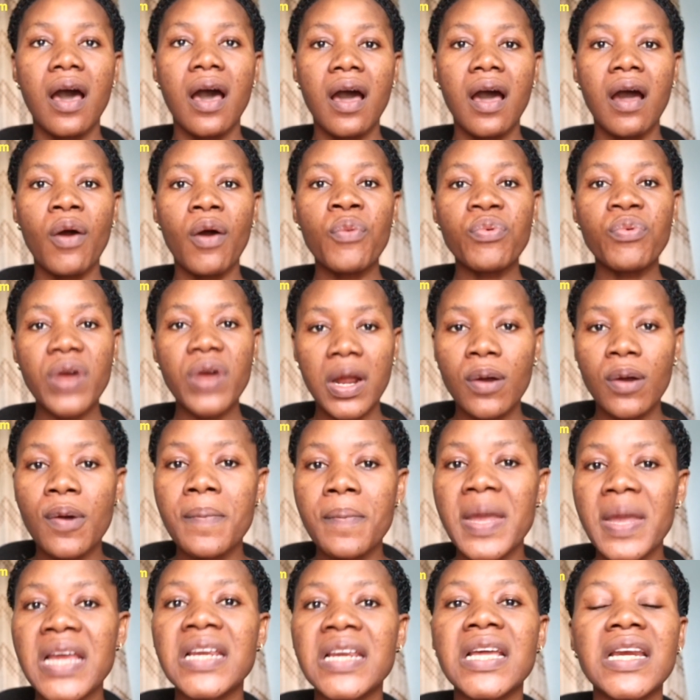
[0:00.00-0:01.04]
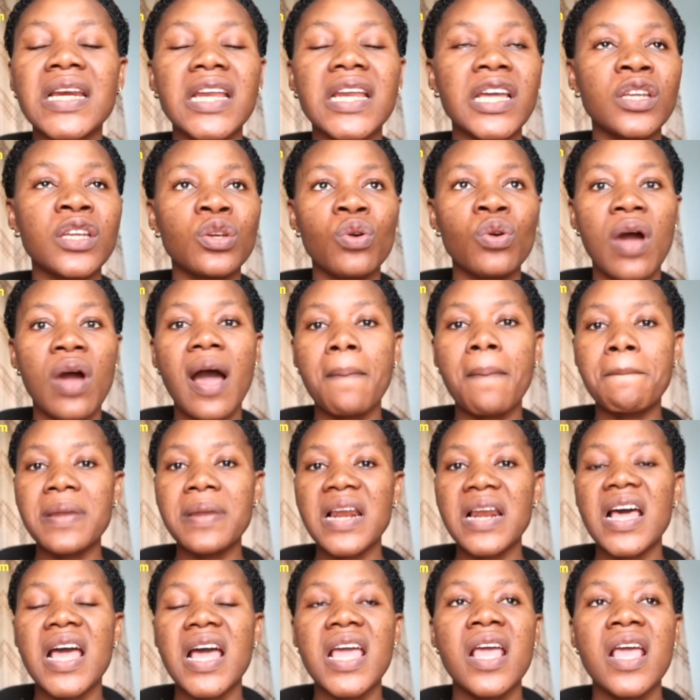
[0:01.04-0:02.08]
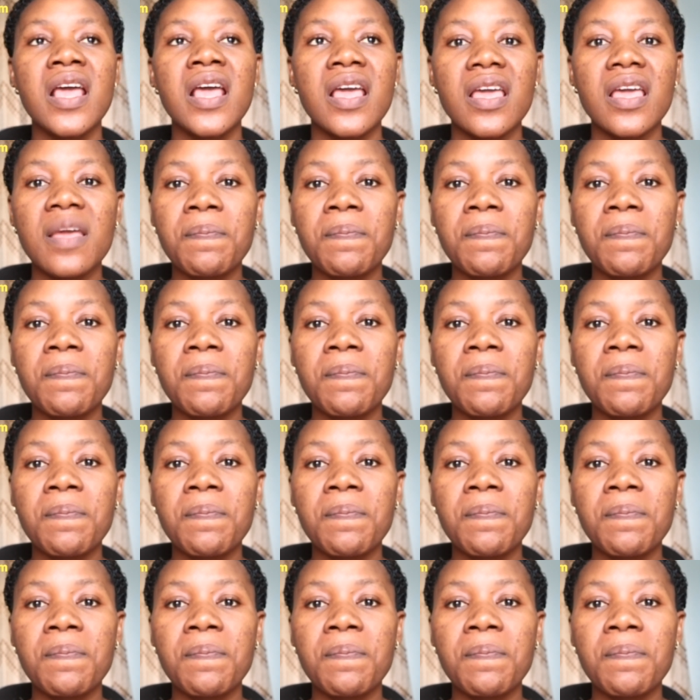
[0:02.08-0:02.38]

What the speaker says: recommended that you apply